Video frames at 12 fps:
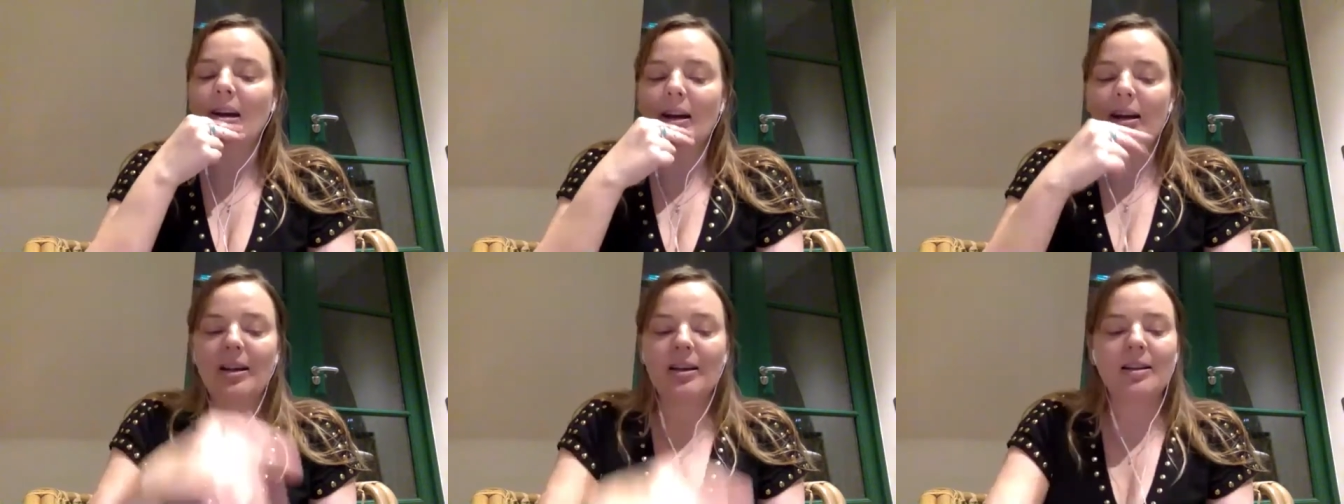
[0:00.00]

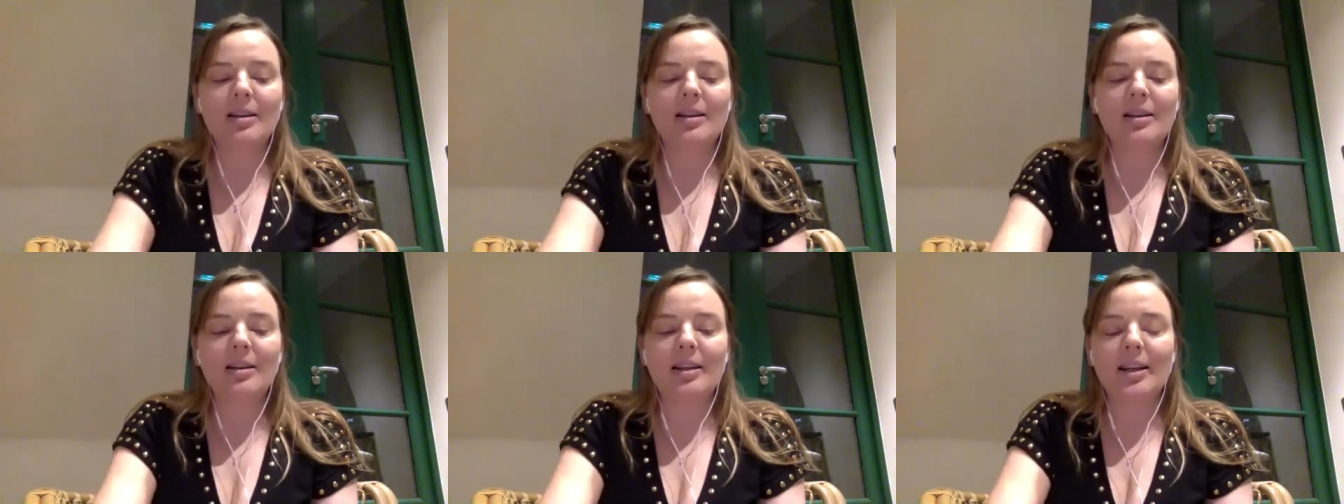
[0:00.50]

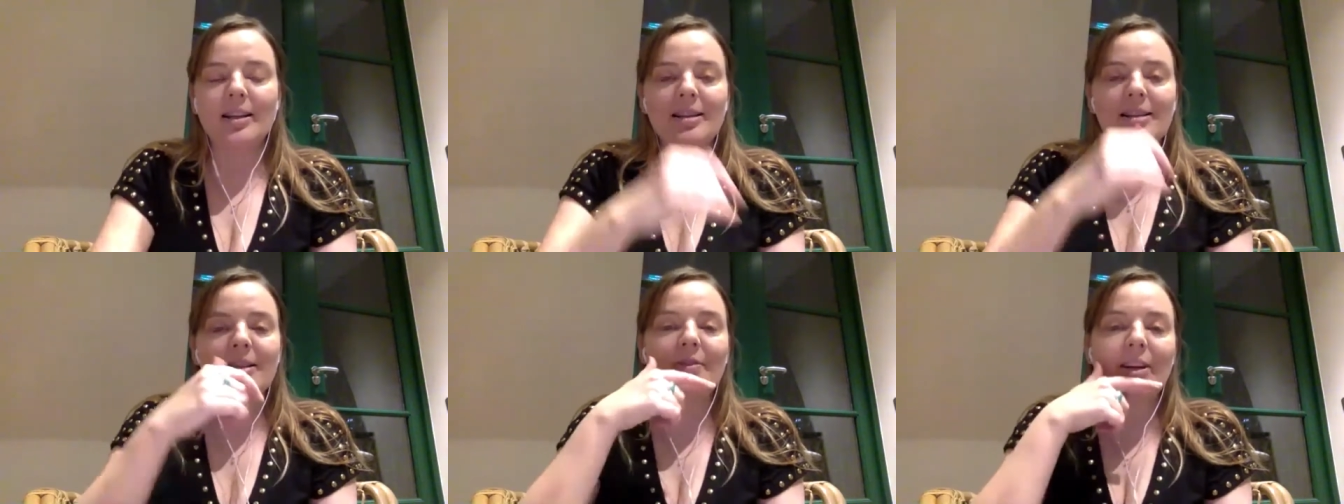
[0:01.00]
And yeah,
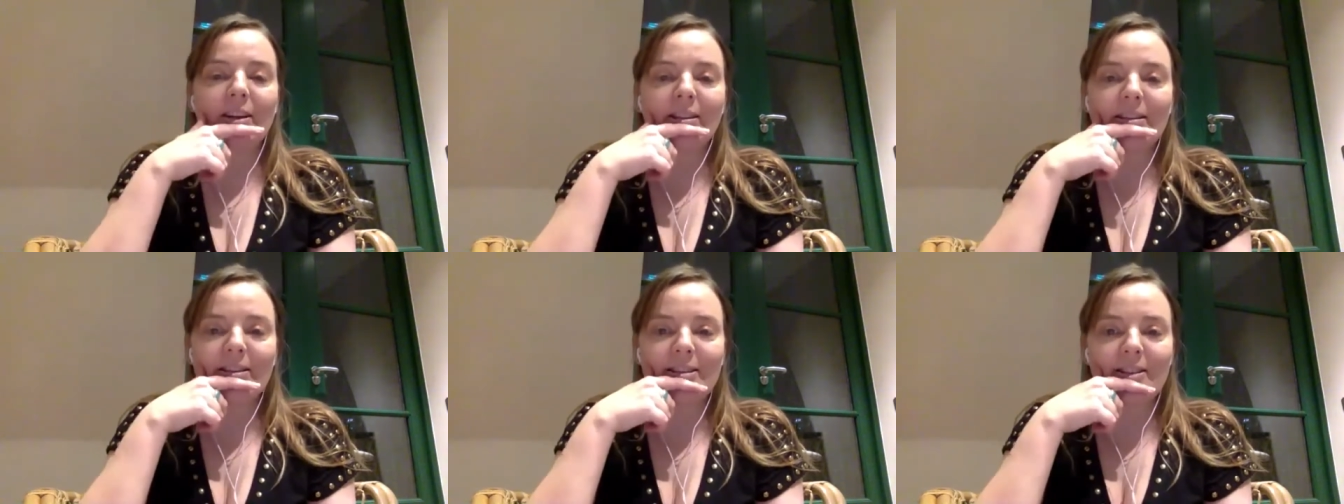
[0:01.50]
that's a very
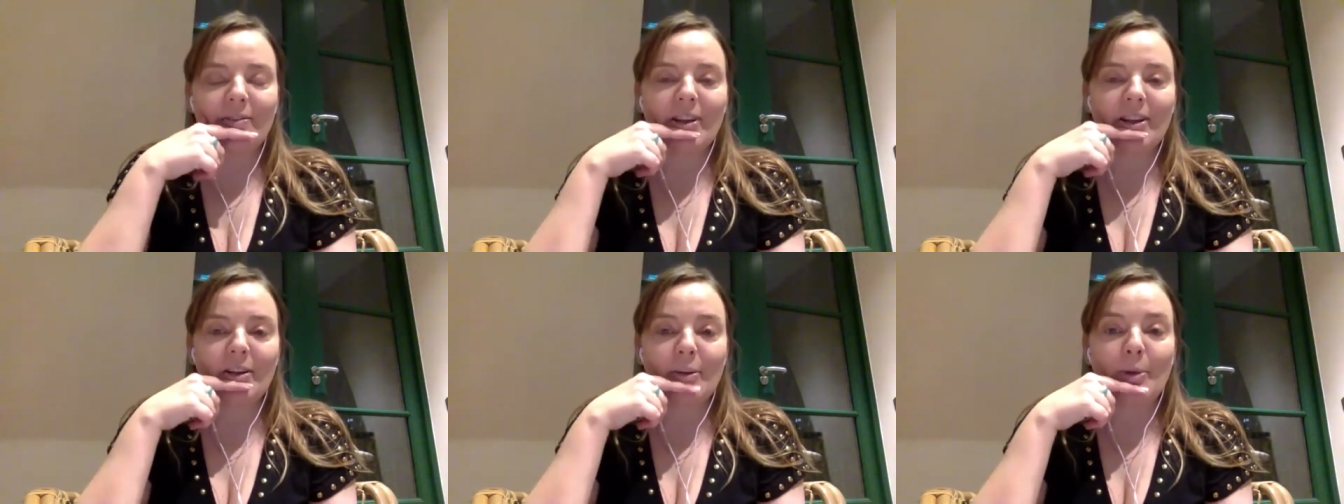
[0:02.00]
interesting
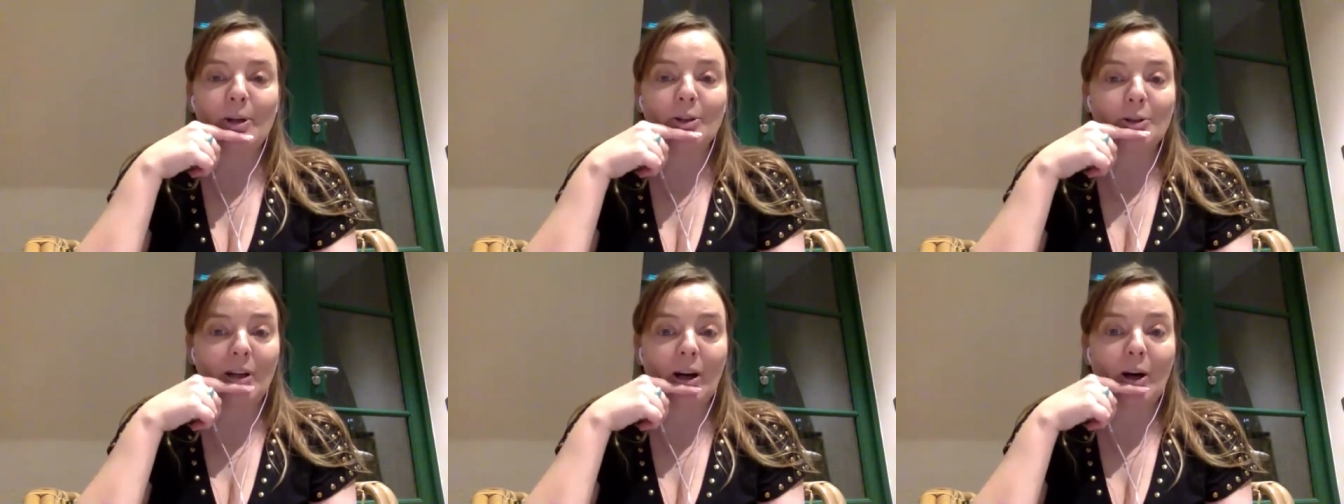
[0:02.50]
thing about
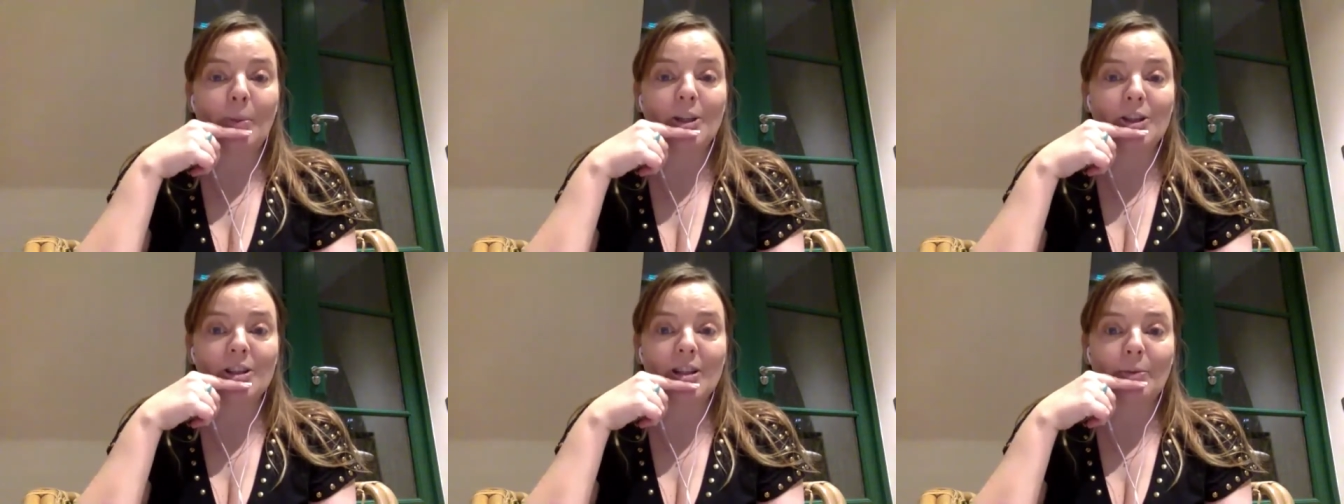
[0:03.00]
how much
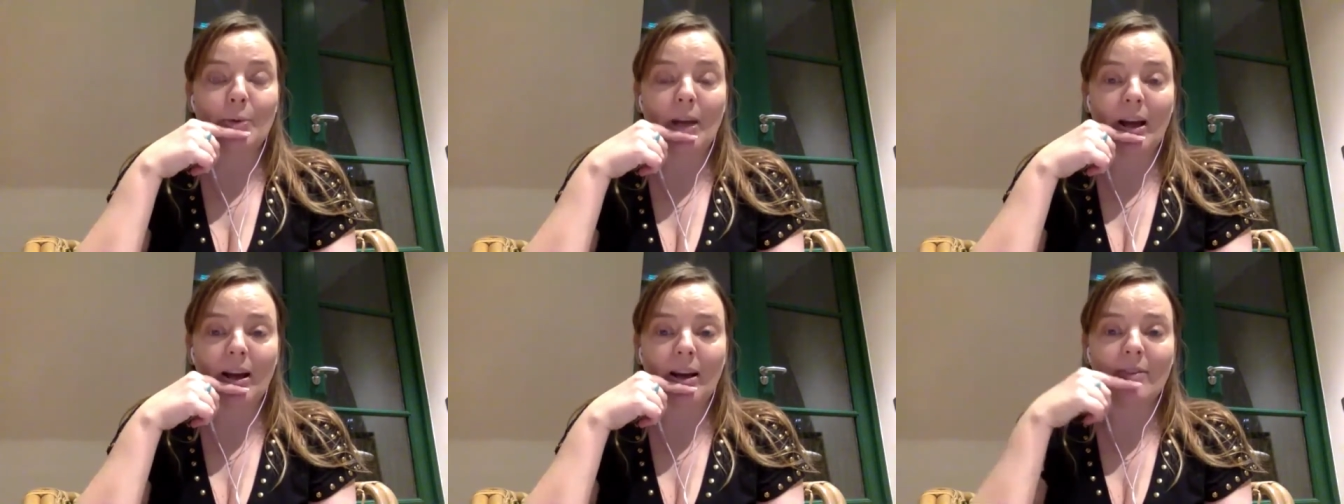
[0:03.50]
stuff we
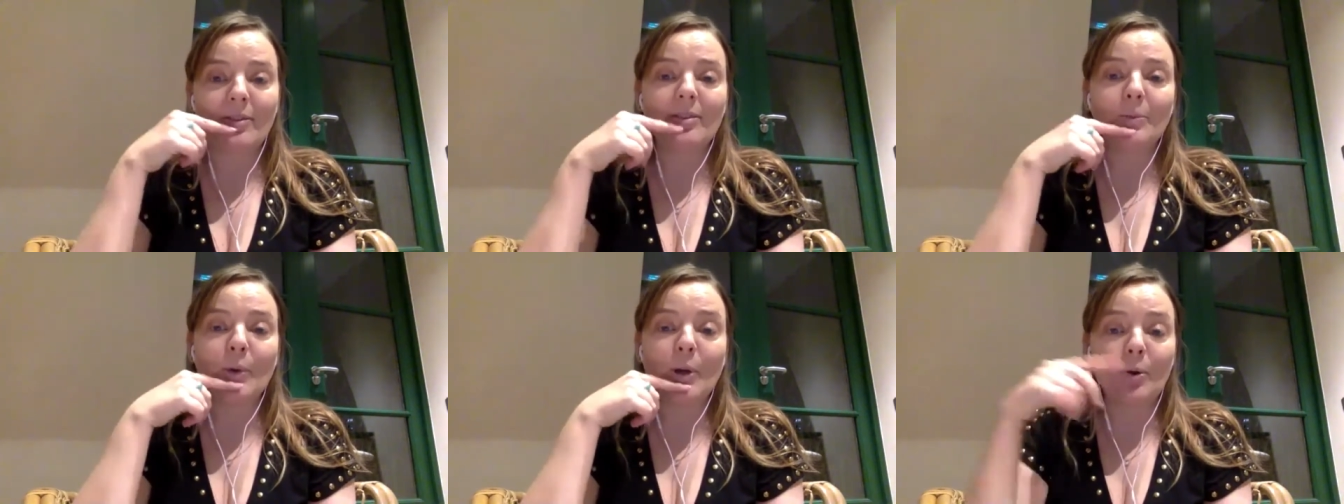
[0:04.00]
have.
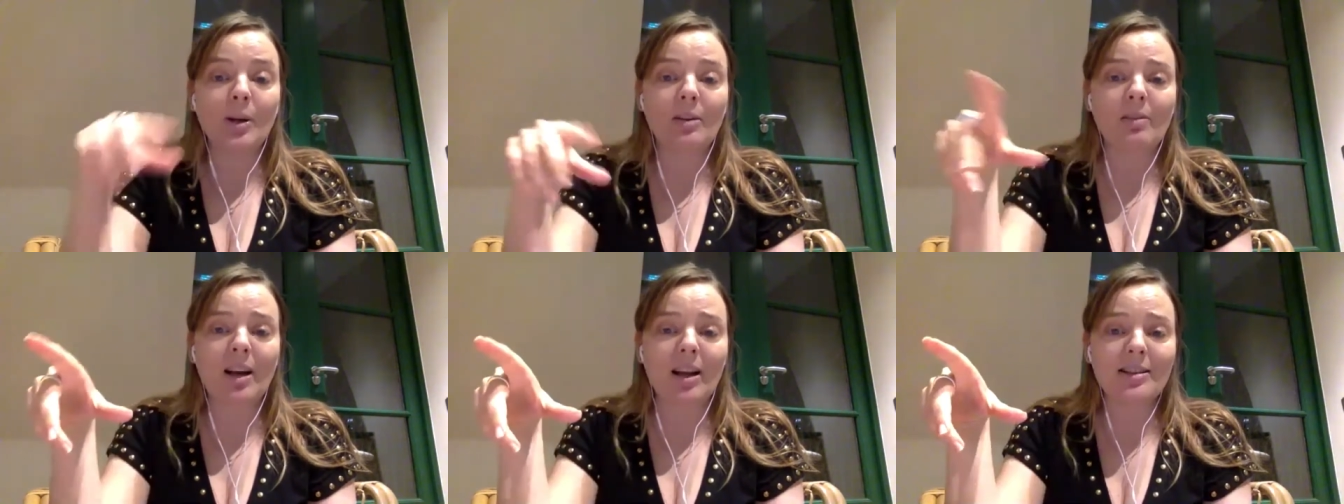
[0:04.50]
We only
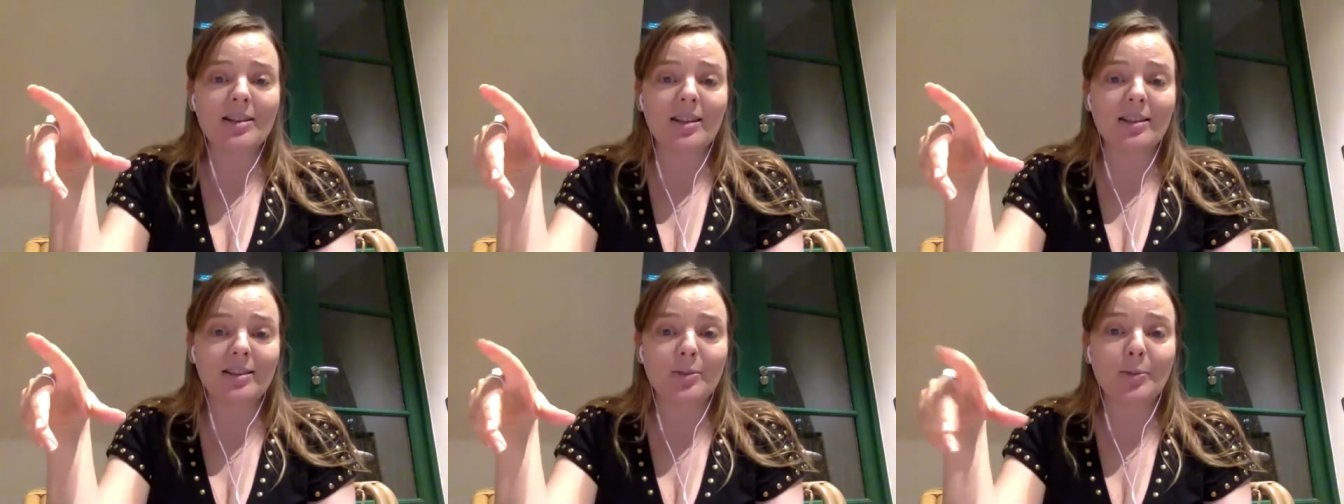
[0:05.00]
realize
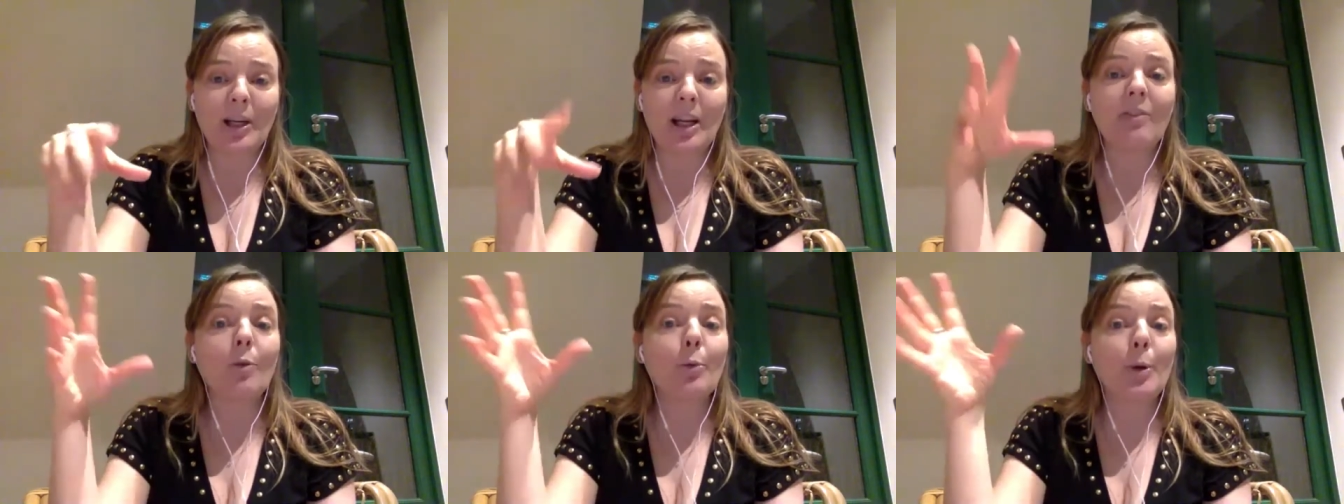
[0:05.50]
that
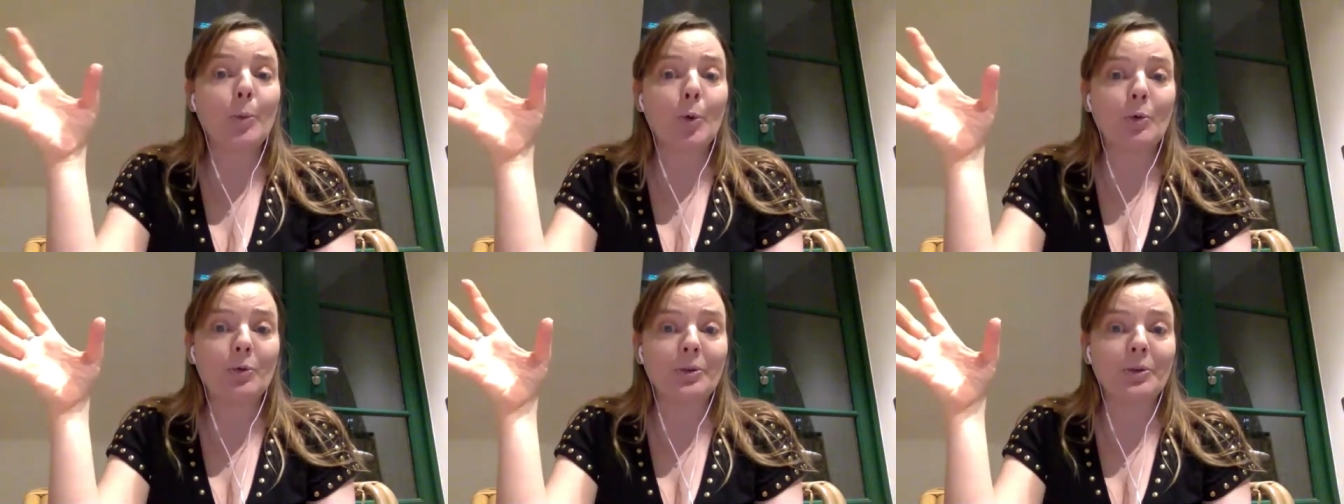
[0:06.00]
whenever we move.